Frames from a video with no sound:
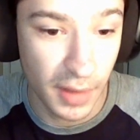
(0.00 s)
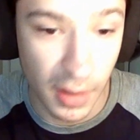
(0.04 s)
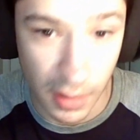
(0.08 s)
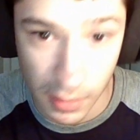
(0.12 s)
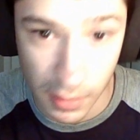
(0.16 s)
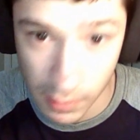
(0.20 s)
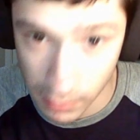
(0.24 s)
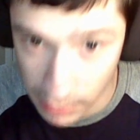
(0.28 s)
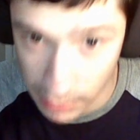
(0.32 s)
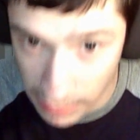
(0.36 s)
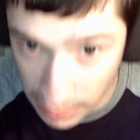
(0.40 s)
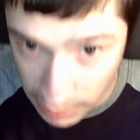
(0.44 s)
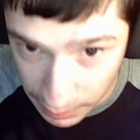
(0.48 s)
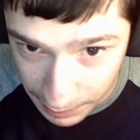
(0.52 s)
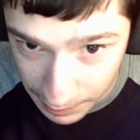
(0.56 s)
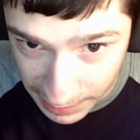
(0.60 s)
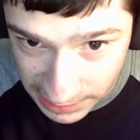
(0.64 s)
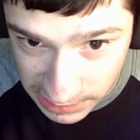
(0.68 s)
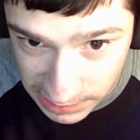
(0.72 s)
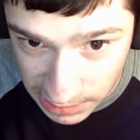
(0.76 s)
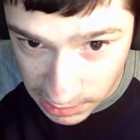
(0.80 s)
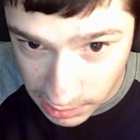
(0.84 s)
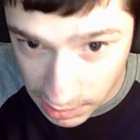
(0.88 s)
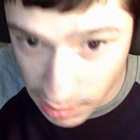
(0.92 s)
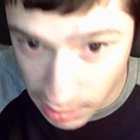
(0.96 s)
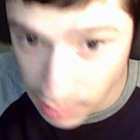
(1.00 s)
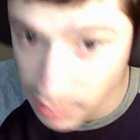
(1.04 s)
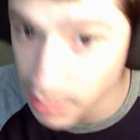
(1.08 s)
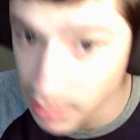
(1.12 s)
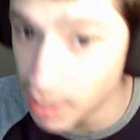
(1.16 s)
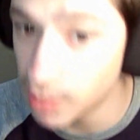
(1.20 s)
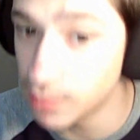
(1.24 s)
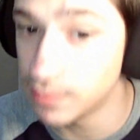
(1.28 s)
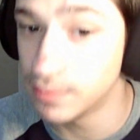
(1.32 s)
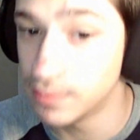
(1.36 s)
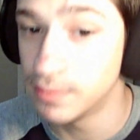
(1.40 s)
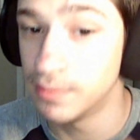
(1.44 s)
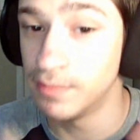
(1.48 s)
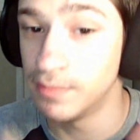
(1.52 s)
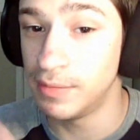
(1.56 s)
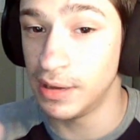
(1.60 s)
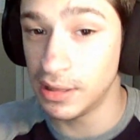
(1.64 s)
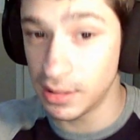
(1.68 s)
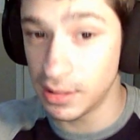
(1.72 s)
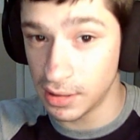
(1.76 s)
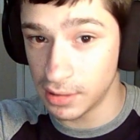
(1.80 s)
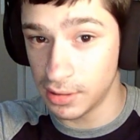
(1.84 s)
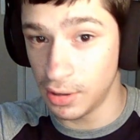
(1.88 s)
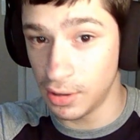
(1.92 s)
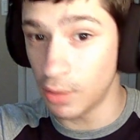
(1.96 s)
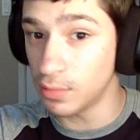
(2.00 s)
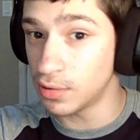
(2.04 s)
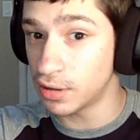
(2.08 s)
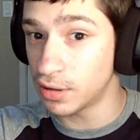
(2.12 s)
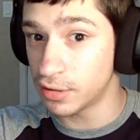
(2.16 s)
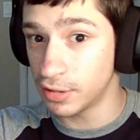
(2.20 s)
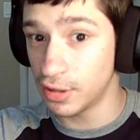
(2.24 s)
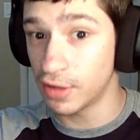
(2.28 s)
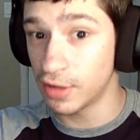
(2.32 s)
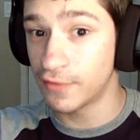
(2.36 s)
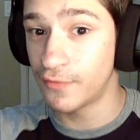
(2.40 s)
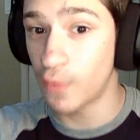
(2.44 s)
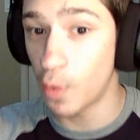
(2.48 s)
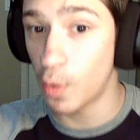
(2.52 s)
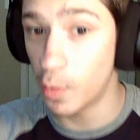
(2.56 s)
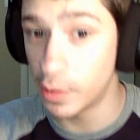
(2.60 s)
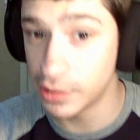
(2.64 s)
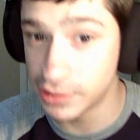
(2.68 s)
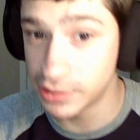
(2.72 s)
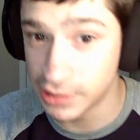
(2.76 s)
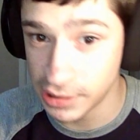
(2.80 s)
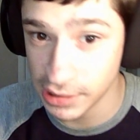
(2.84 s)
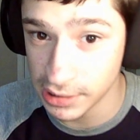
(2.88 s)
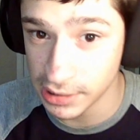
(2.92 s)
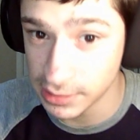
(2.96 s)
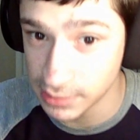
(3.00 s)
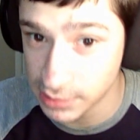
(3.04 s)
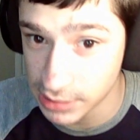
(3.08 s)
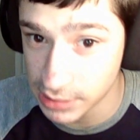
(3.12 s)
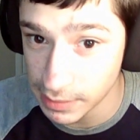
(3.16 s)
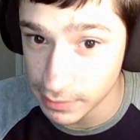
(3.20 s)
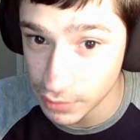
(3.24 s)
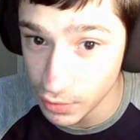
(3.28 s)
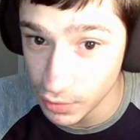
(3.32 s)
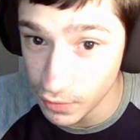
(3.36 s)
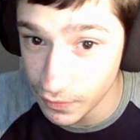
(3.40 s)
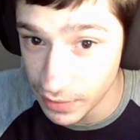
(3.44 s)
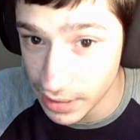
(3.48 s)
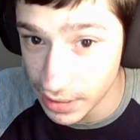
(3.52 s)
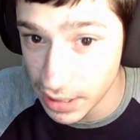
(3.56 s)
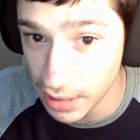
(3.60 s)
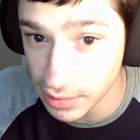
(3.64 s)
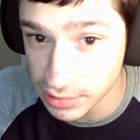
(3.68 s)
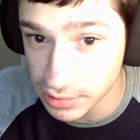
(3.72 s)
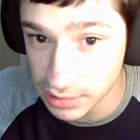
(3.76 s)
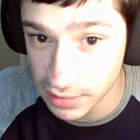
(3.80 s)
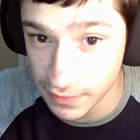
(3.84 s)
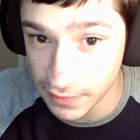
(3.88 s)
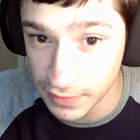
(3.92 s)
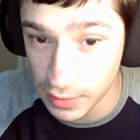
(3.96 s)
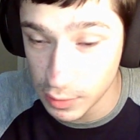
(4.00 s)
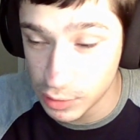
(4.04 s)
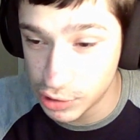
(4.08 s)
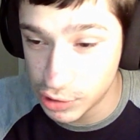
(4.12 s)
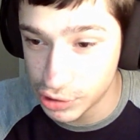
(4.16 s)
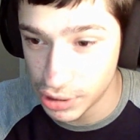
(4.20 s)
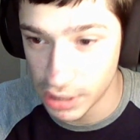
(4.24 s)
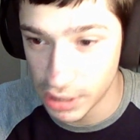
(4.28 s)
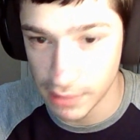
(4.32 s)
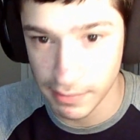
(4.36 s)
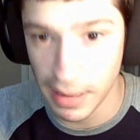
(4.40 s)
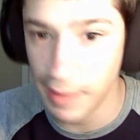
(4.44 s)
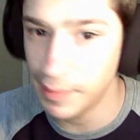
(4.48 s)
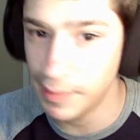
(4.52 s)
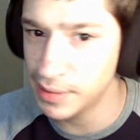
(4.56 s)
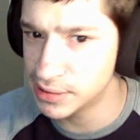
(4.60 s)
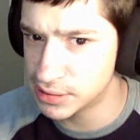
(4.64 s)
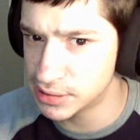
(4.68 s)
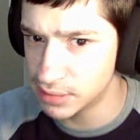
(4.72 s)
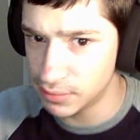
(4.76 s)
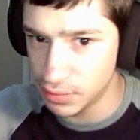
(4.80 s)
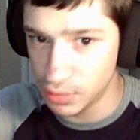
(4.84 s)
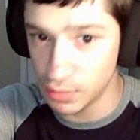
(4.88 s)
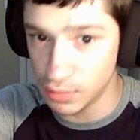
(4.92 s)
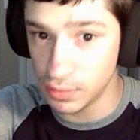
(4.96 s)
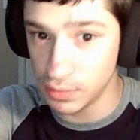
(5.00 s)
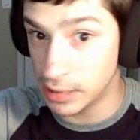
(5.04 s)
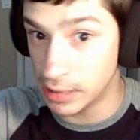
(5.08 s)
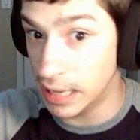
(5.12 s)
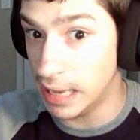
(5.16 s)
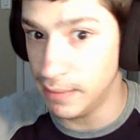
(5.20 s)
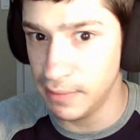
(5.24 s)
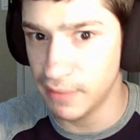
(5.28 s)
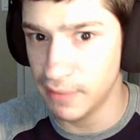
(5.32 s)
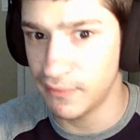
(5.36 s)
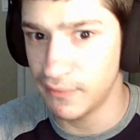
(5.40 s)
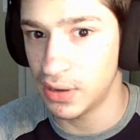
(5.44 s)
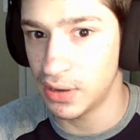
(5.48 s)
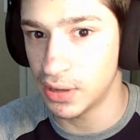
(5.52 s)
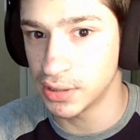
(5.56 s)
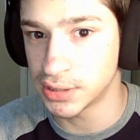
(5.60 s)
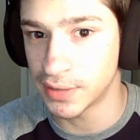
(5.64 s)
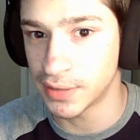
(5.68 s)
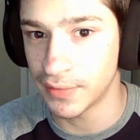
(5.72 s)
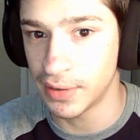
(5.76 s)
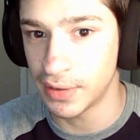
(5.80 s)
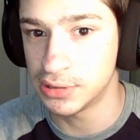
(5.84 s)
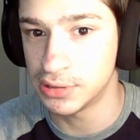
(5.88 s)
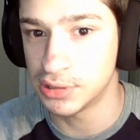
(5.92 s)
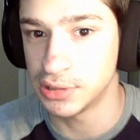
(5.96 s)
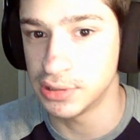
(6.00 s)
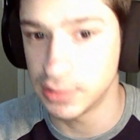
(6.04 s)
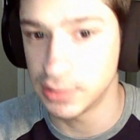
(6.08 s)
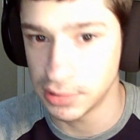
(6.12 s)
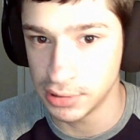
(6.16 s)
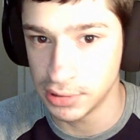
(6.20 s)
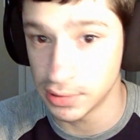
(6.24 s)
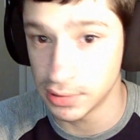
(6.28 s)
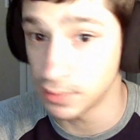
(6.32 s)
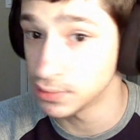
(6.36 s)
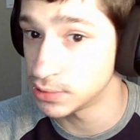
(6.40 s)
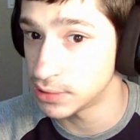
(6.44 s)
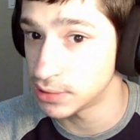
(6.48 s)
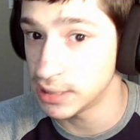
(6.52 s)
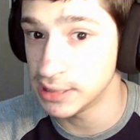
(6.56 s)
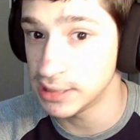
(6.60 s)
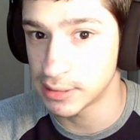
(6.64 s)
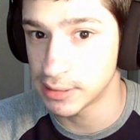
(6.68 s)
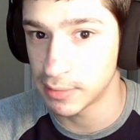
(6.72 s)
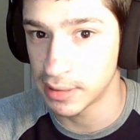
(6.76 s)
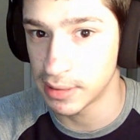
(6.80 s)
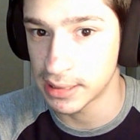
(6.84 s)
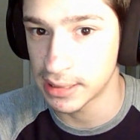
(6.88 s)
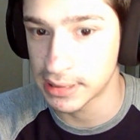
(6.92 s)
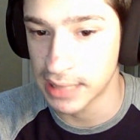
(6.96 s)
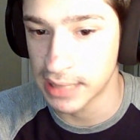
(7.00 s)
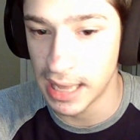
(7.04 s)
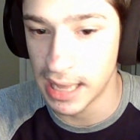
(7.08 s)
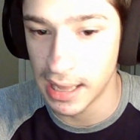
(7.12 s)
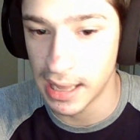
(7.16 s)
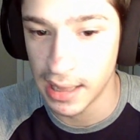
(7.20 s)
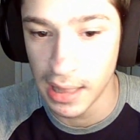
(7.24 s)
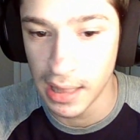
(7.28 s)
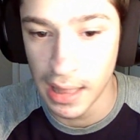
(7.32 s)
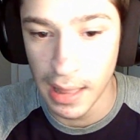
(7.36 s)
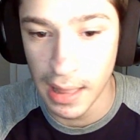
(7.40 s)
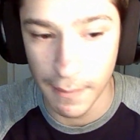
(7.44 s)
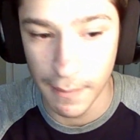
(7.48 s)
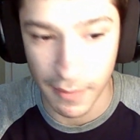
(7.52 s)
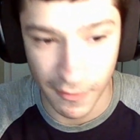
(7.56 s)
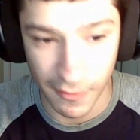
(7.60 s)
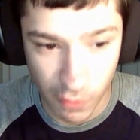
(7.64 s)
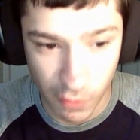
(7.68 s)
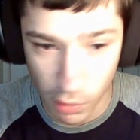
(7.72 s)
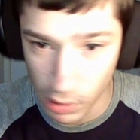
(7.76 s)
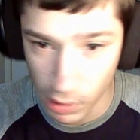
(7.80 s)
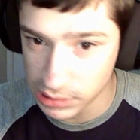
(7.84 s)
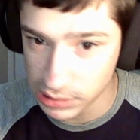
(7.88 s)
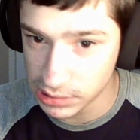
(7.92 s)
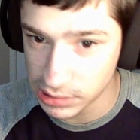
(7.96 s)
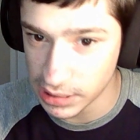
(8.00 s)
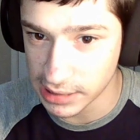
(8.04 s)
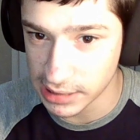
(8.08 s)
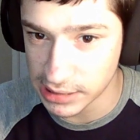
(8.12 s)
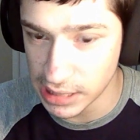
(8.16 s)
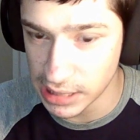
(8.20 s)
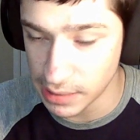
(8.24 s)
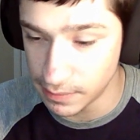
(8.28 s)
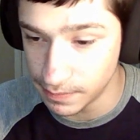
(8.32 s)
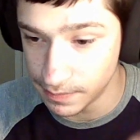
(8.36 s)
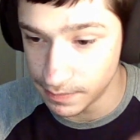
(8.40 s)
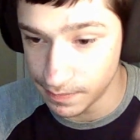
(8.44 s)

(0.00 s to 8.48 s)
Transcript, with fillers: without that being said and done, no. Be, you know, look, look, forward to some new videos in the future. Maybe some new gaming videos if you're interested in you know, seeing something like that. But of course, like I said,